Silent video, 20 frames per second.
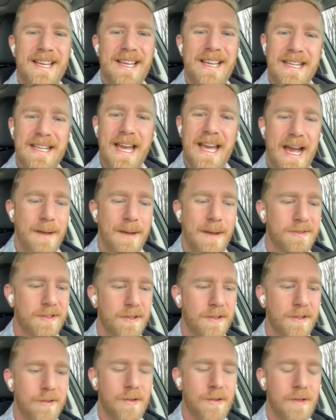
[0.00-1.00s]
Yeah,
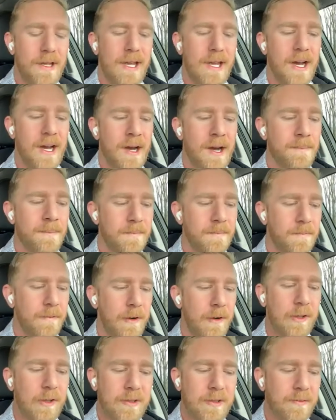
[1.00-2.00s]
absolutely.
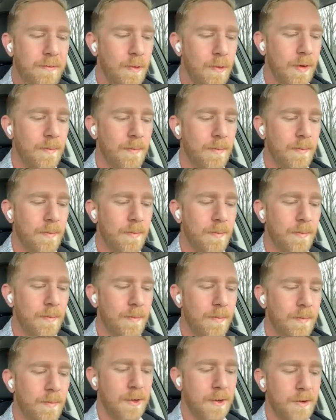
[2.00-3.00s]
First and foremost,
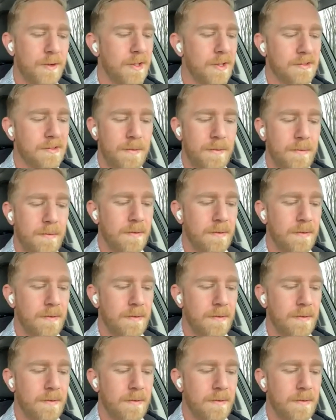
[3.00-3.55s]
and I've heard this